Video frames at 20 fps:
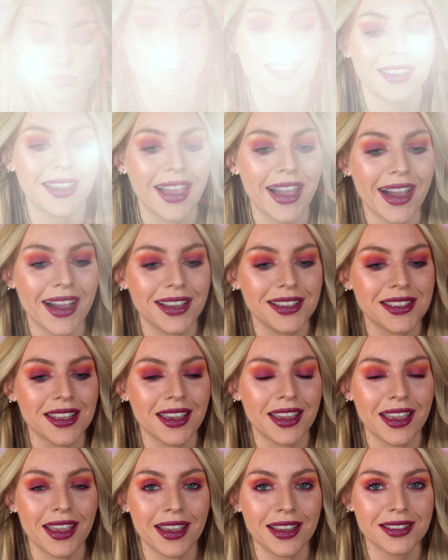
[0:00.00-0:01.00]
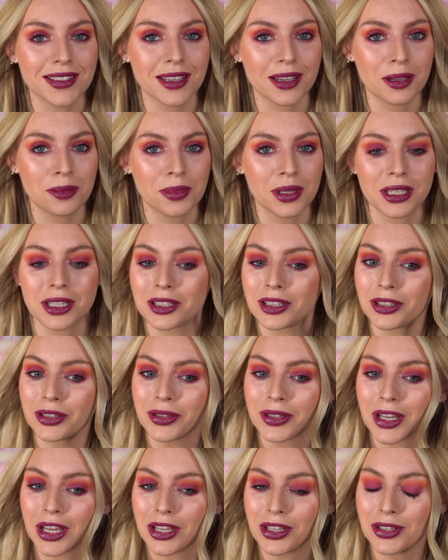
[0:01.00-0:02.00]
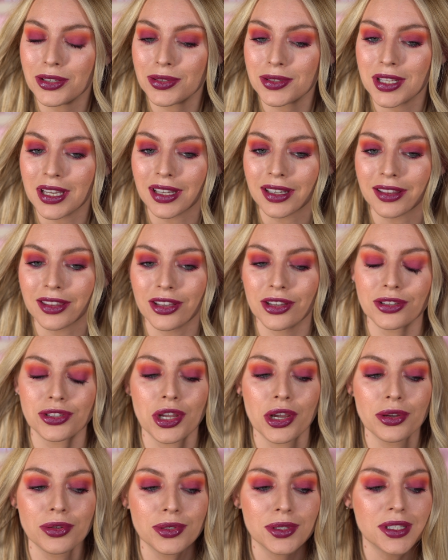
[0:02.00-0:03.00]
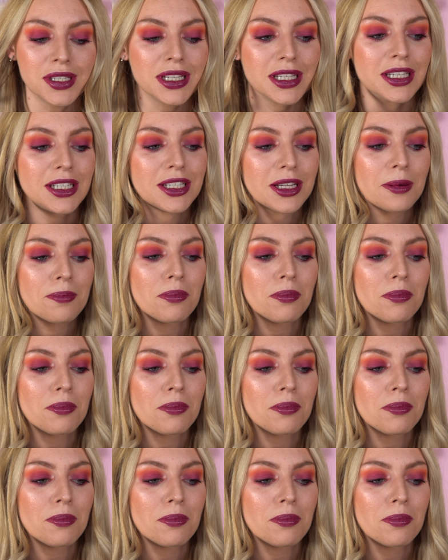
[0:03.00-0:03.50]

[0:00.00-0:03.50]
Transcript: So guys, here's the completed look using the Toasted